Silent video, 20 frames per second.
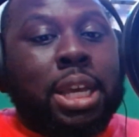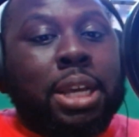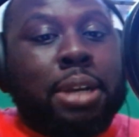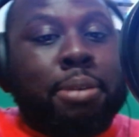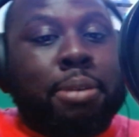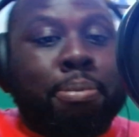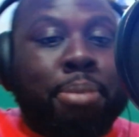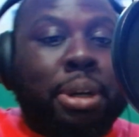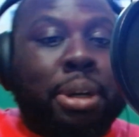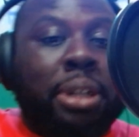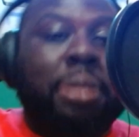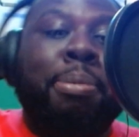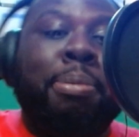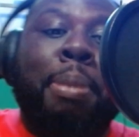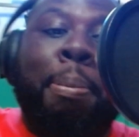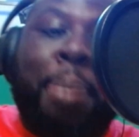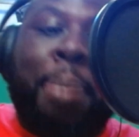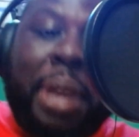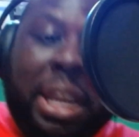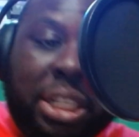but be
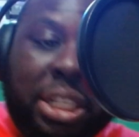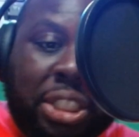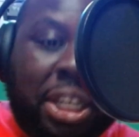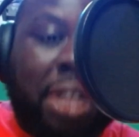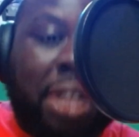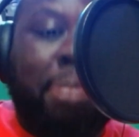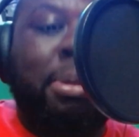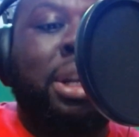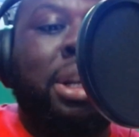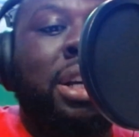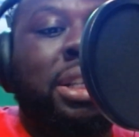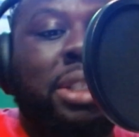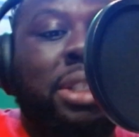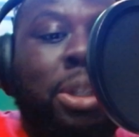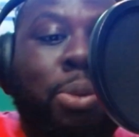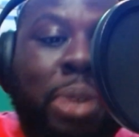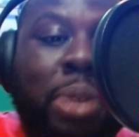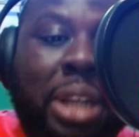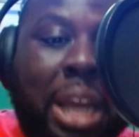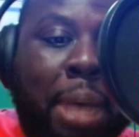patient, because it
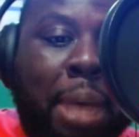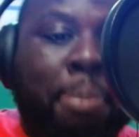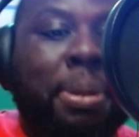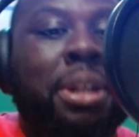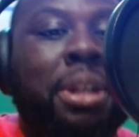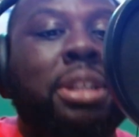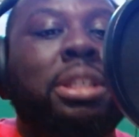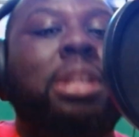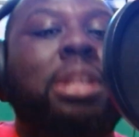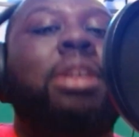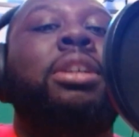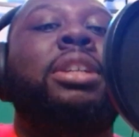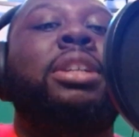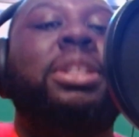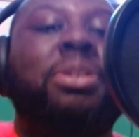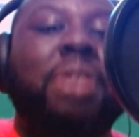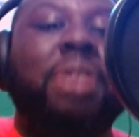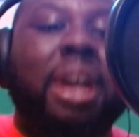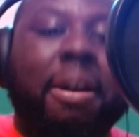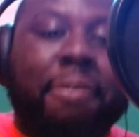will happen as long as
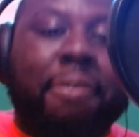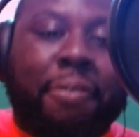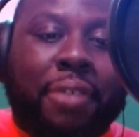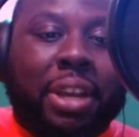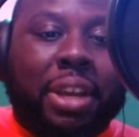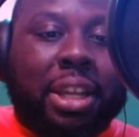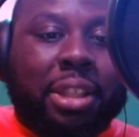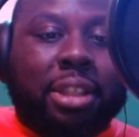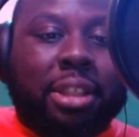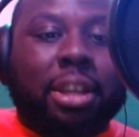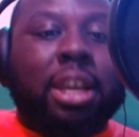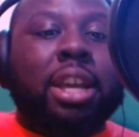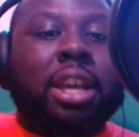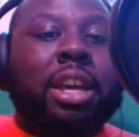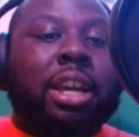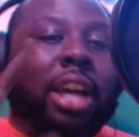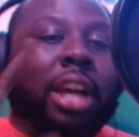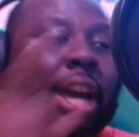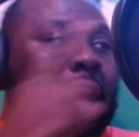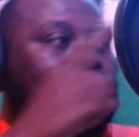you have faith
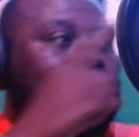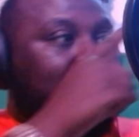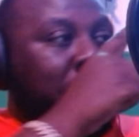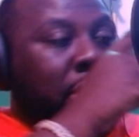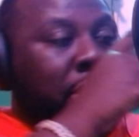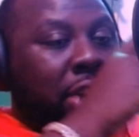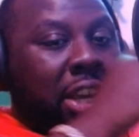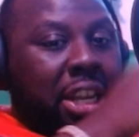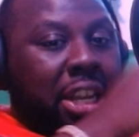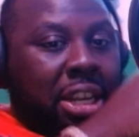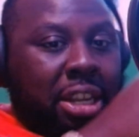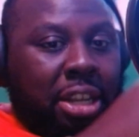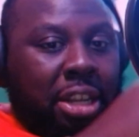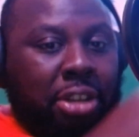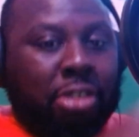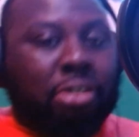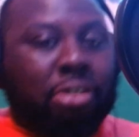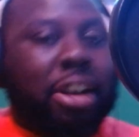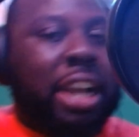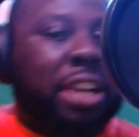and you're heading in the
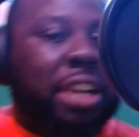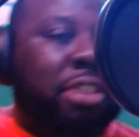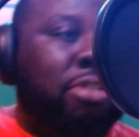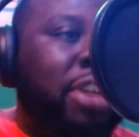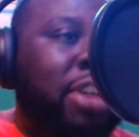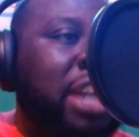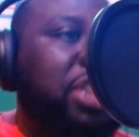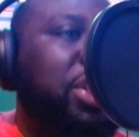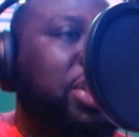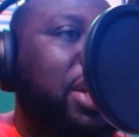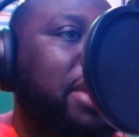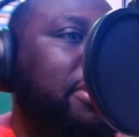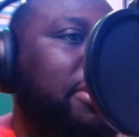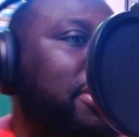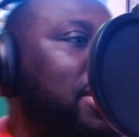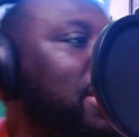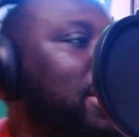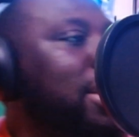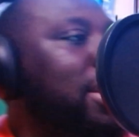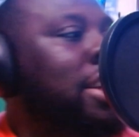right direction.
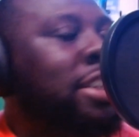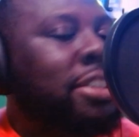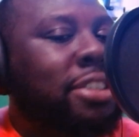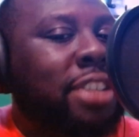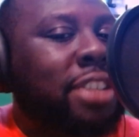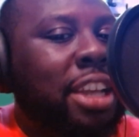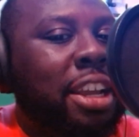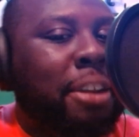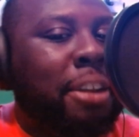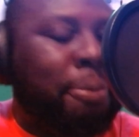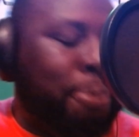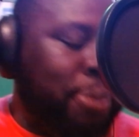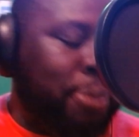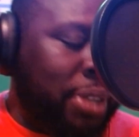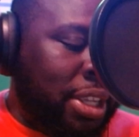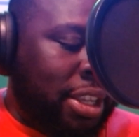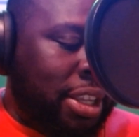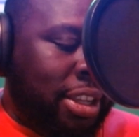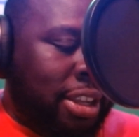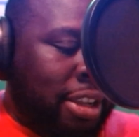See,
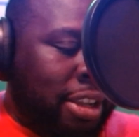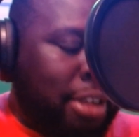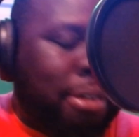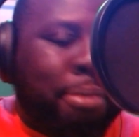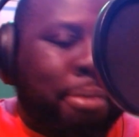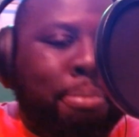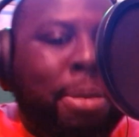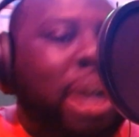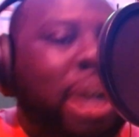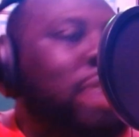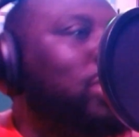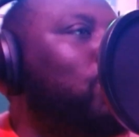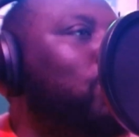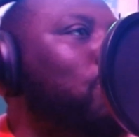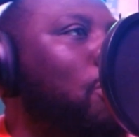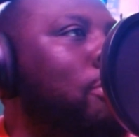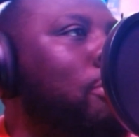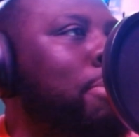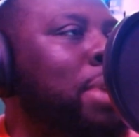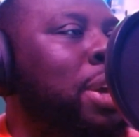Max
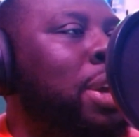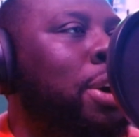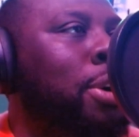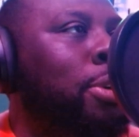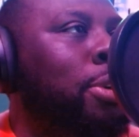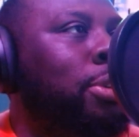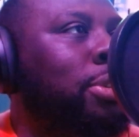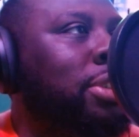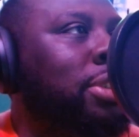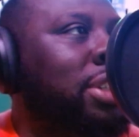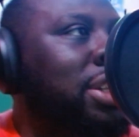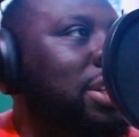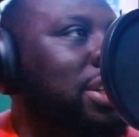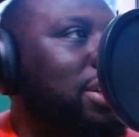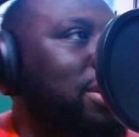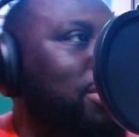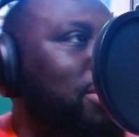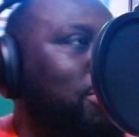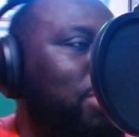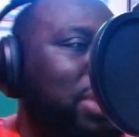Romeo
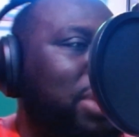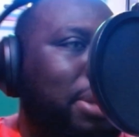with a